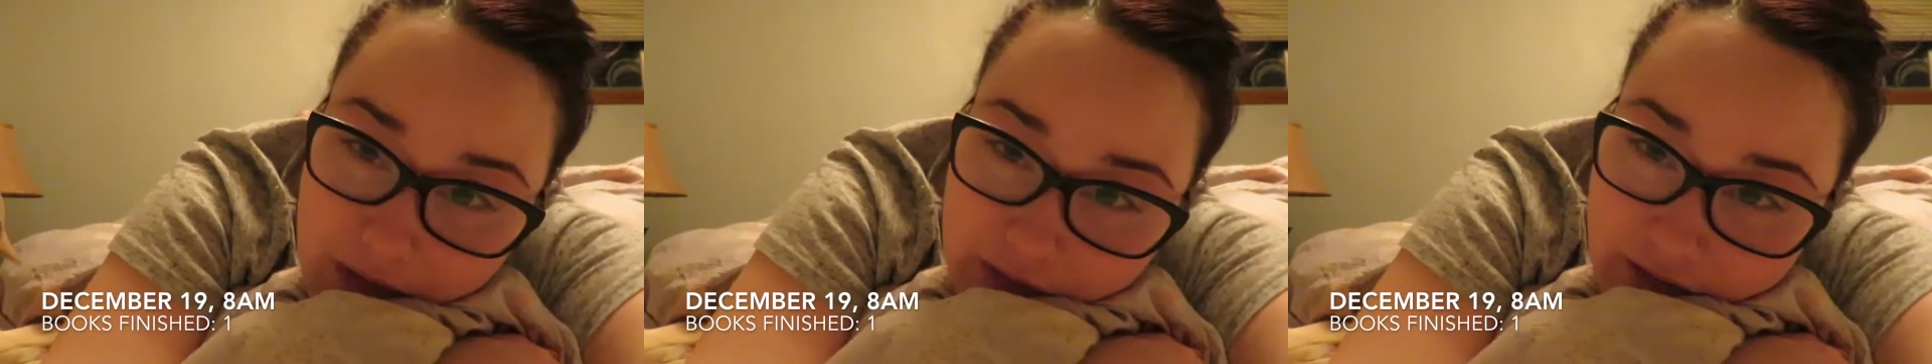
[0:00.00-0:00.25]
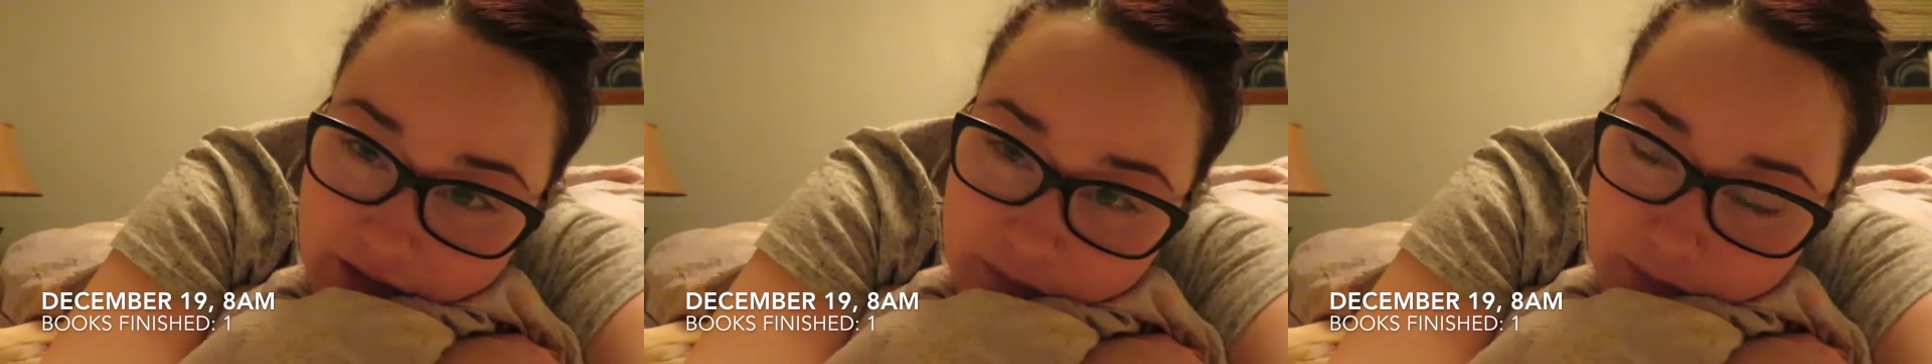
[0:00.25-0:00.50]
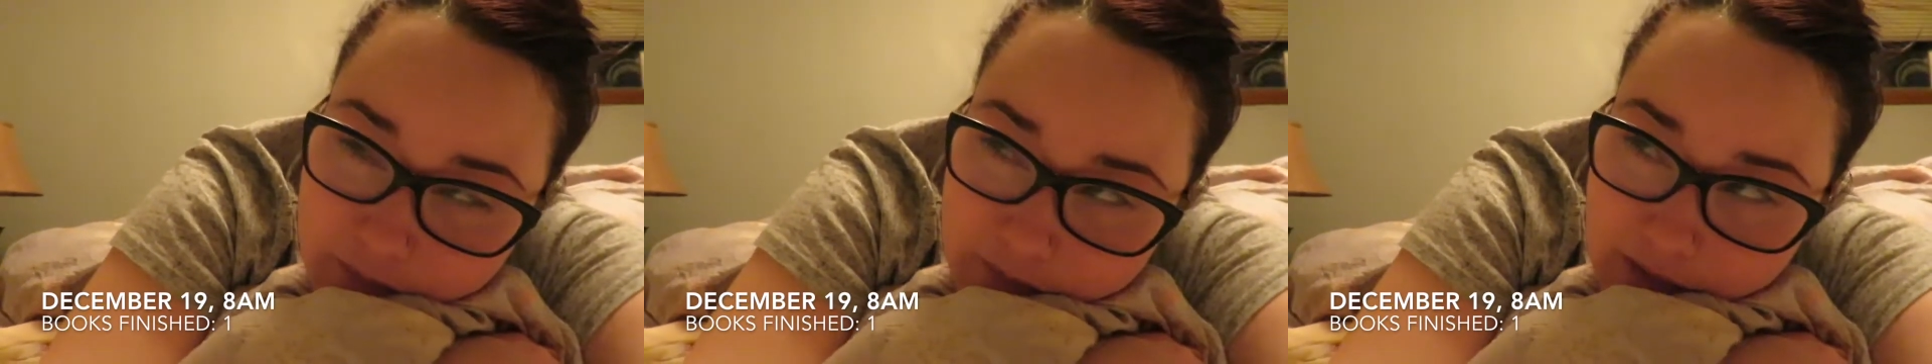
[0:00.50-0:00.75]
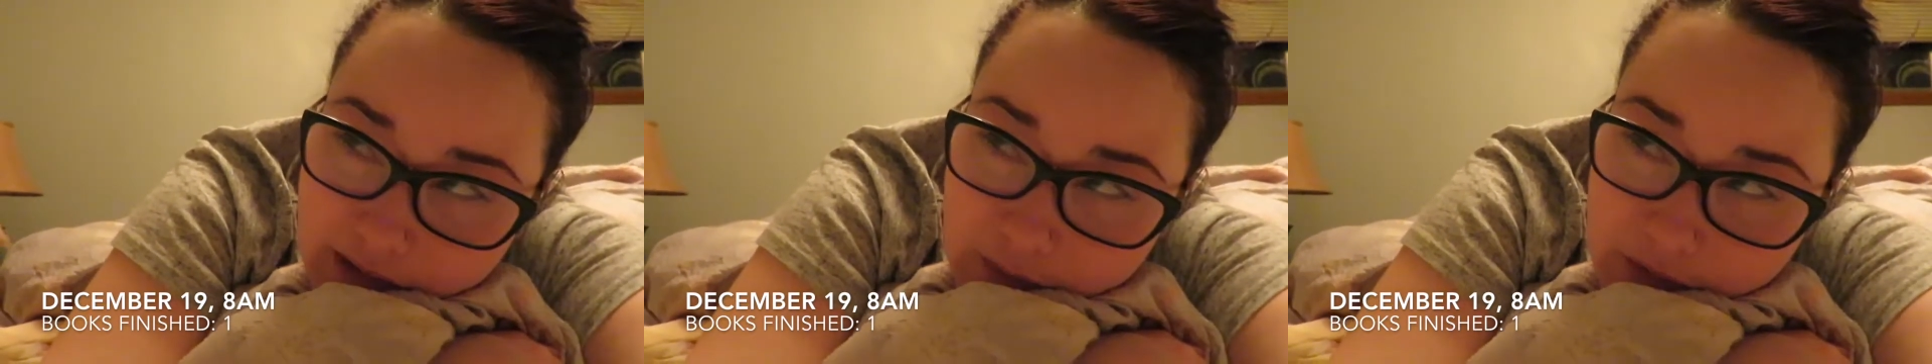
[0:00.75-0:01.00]
I read
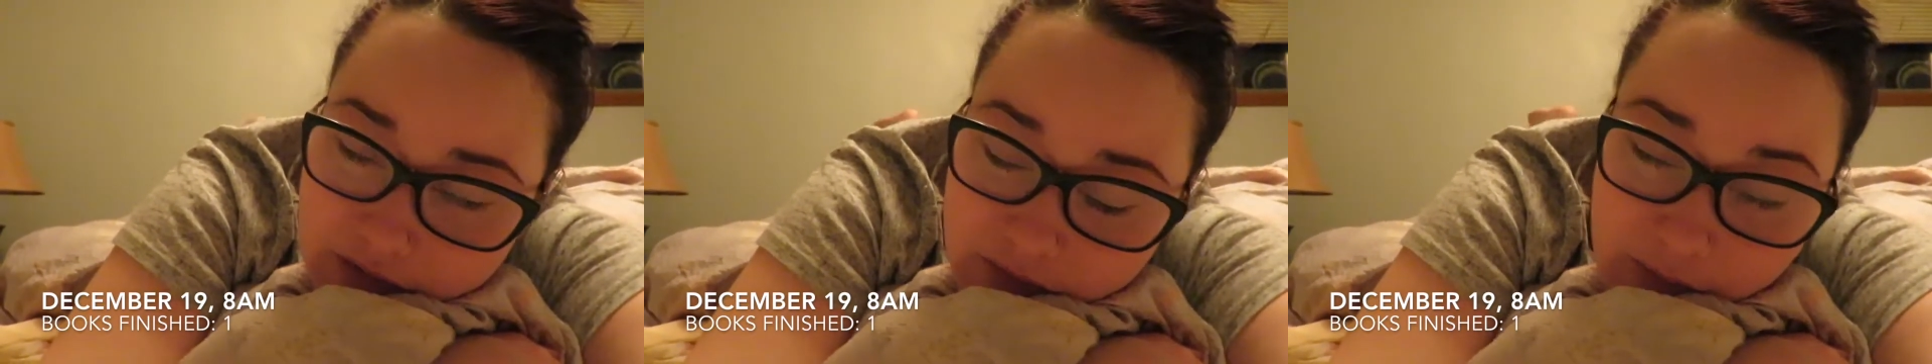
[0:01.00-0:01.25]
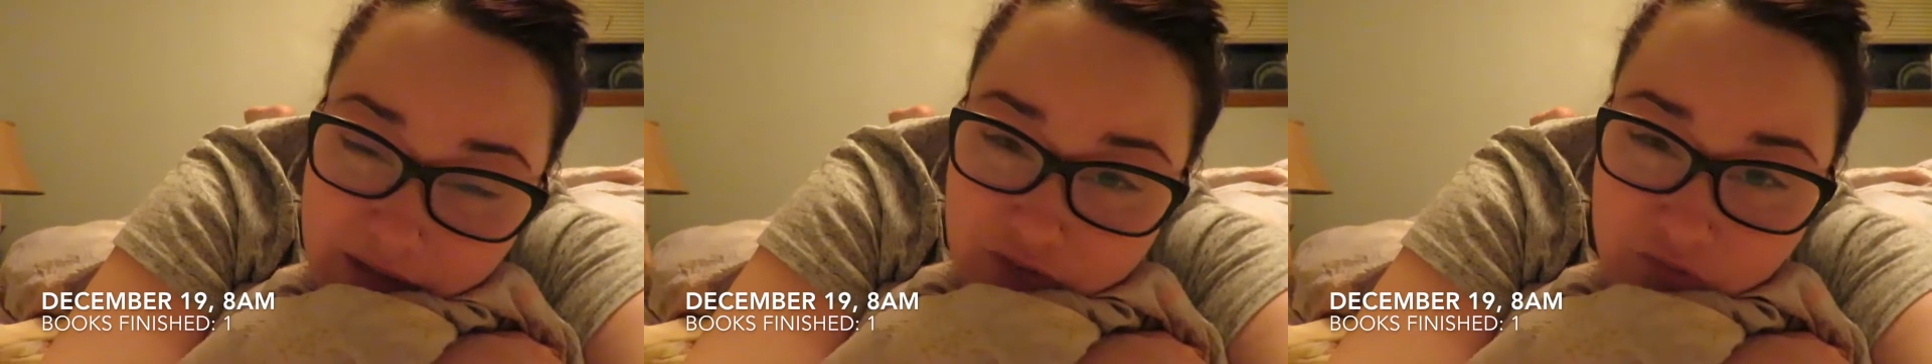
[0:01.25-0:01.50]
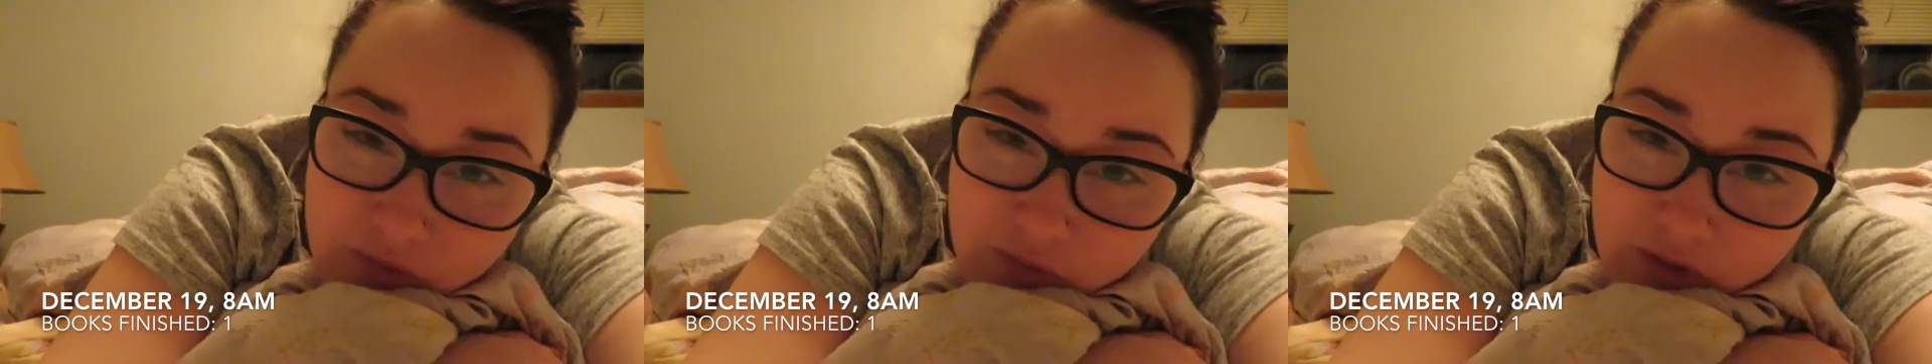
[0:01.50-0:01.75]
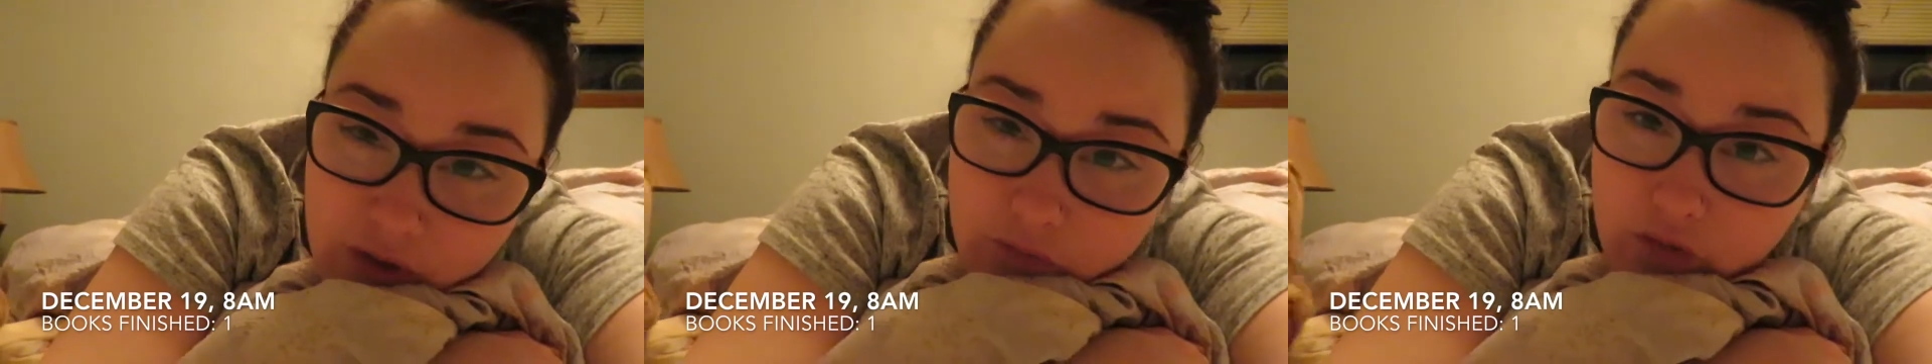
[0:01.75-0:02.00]
maybe to page
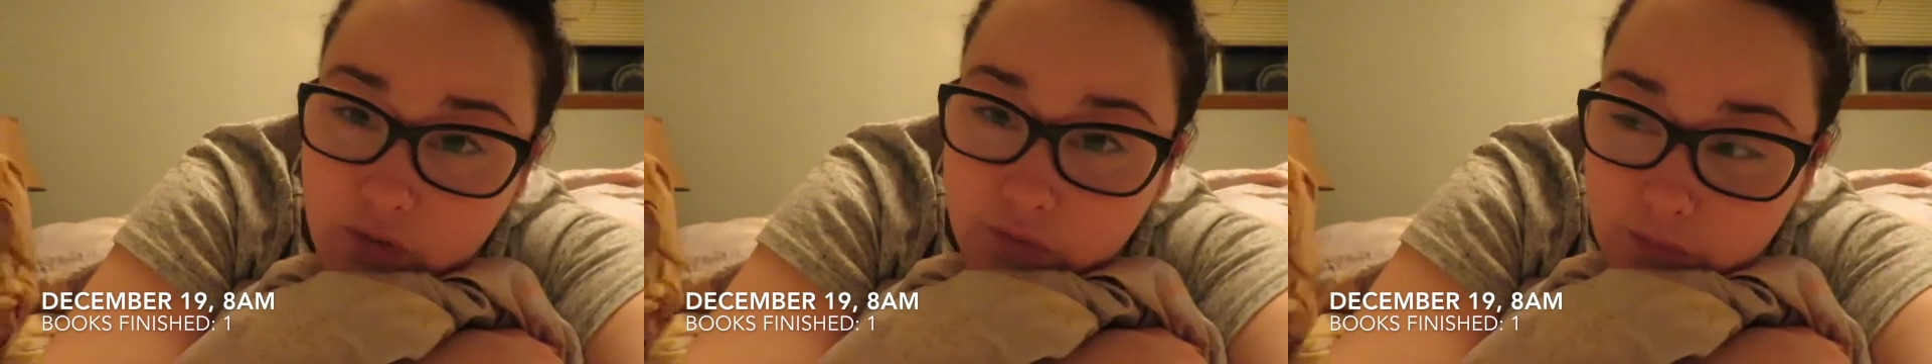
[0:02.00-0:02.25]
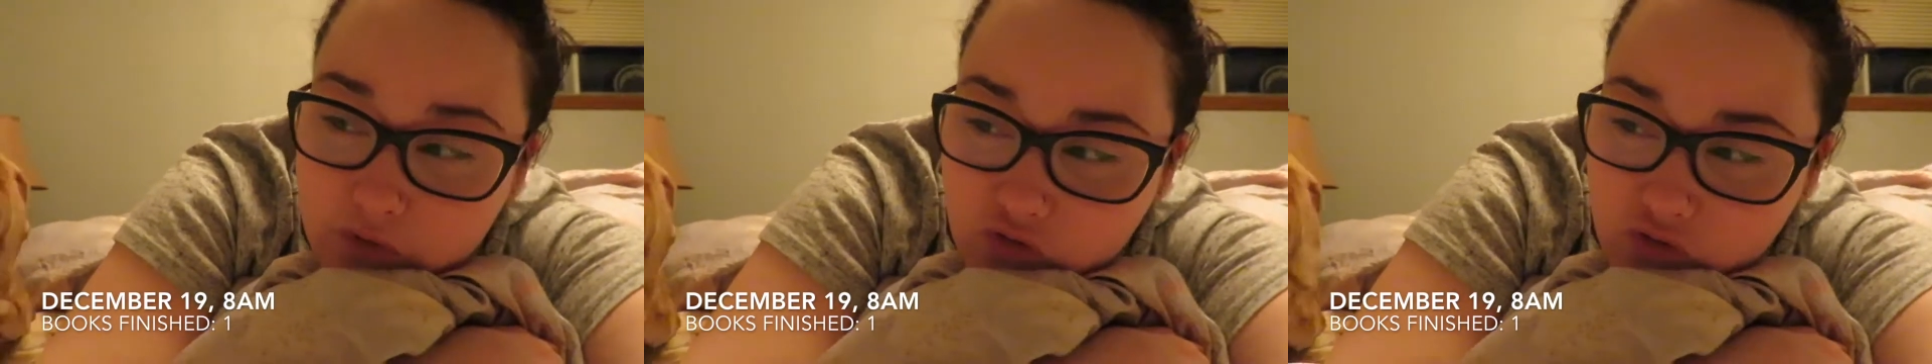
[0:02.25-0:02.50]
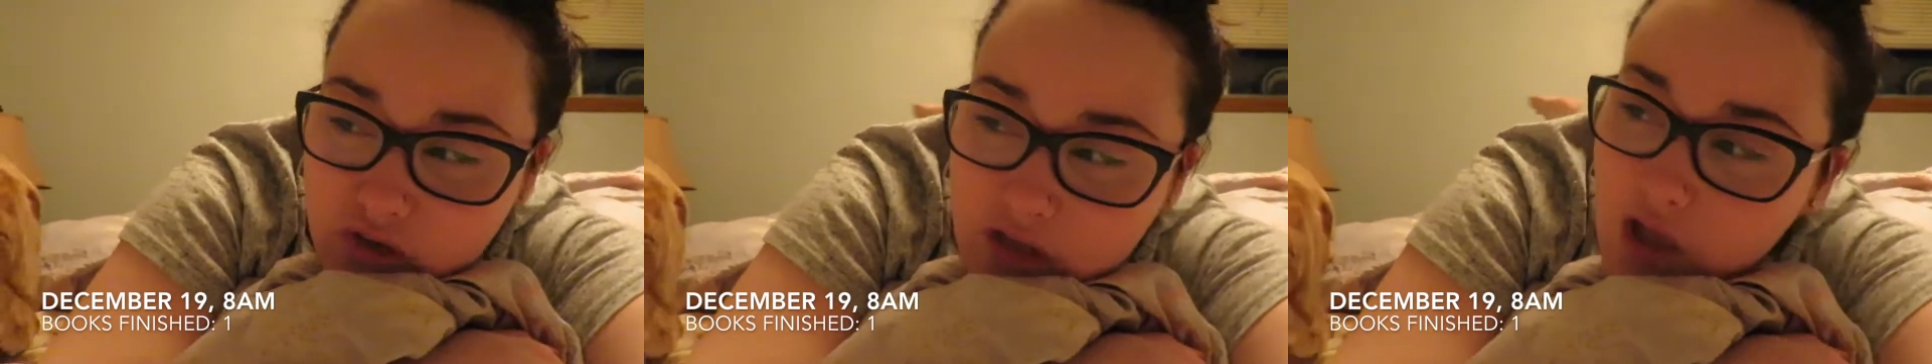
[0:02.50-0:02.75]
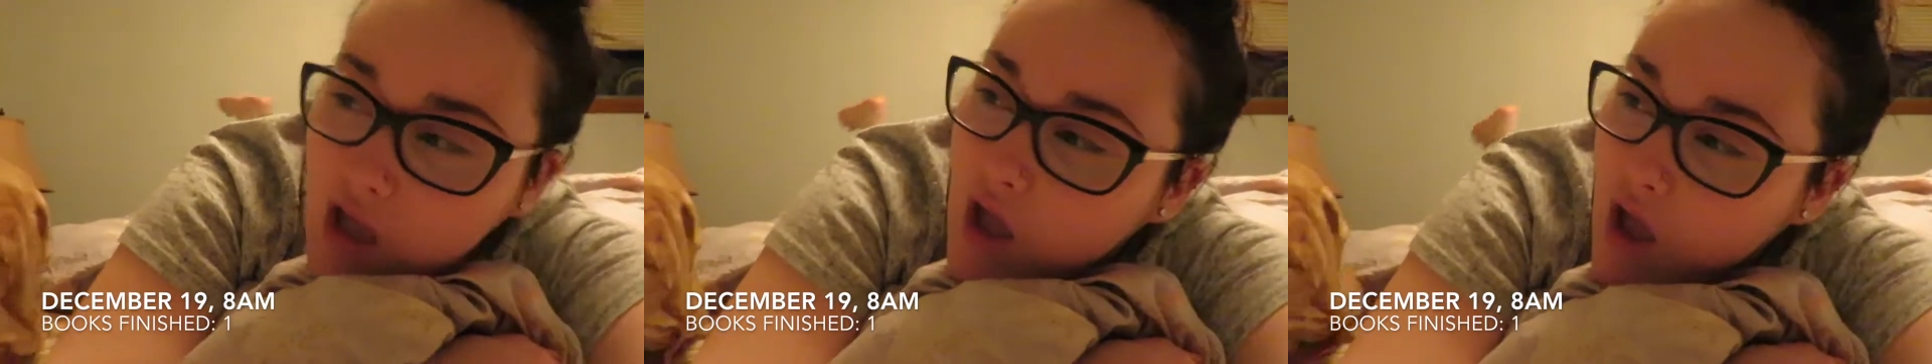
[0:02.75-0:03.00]
50 of Far From the Tree.